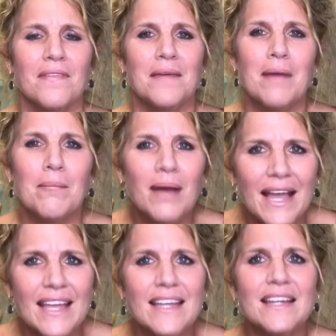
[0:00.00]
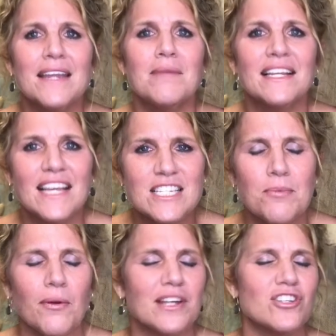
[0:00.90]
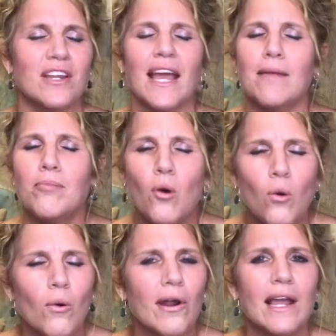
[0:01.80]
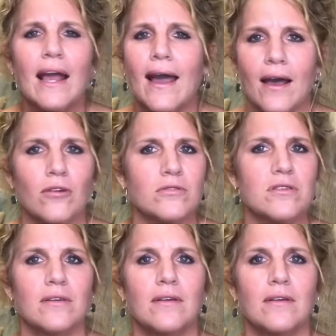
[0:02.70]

And my pain and my desperation came pouring out.